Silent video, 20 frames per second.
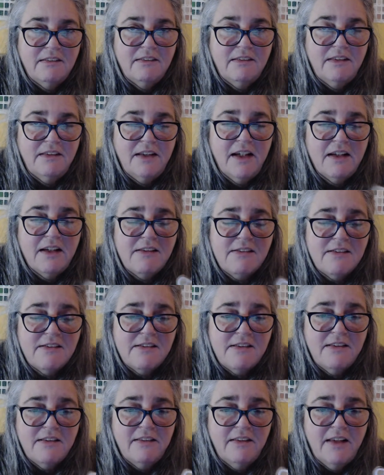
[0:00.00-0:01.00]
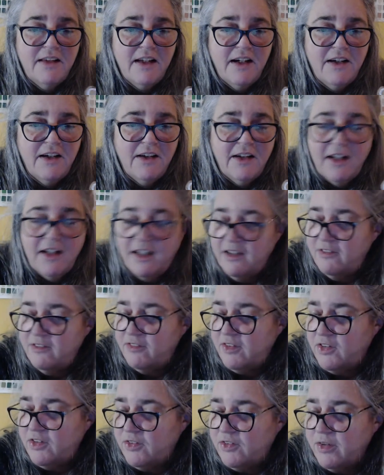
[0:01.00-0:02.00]
yes, they are kind
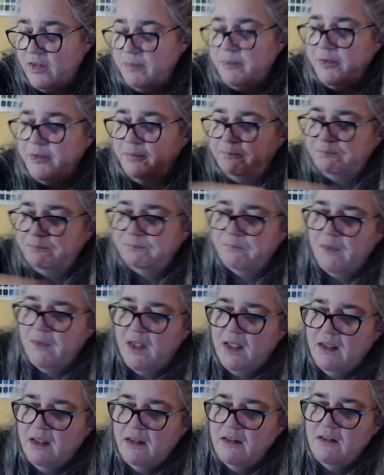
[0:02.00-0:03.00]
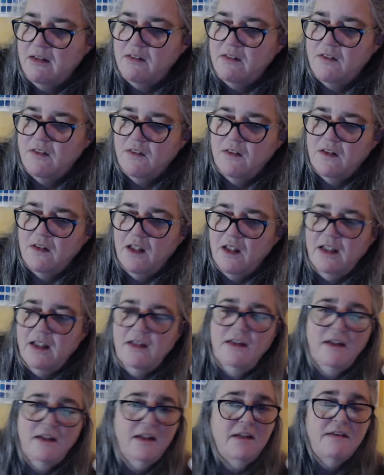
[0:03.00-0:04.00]
of adorable. So,
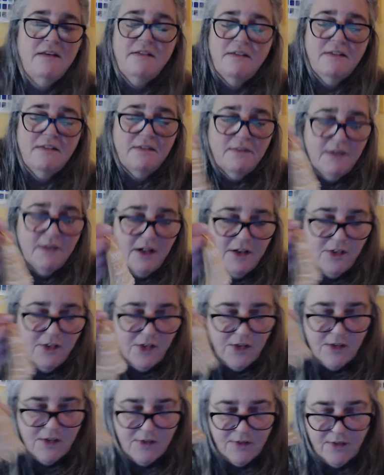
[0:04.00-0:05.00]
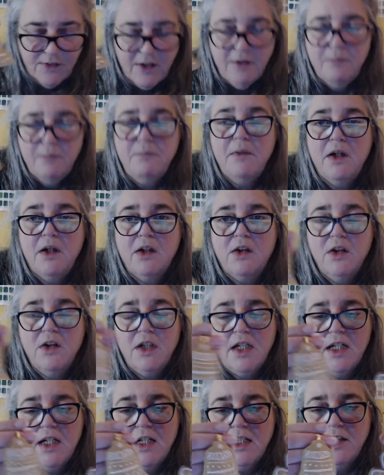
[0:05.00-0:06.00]
and these are just from a
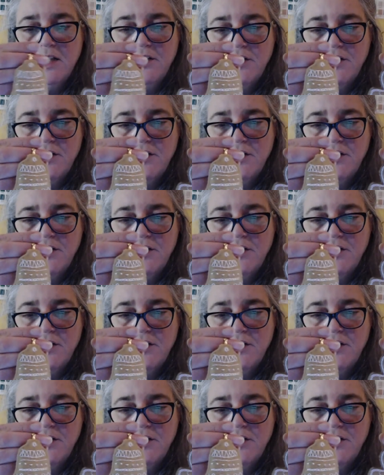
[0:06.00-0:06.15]
cookie cutter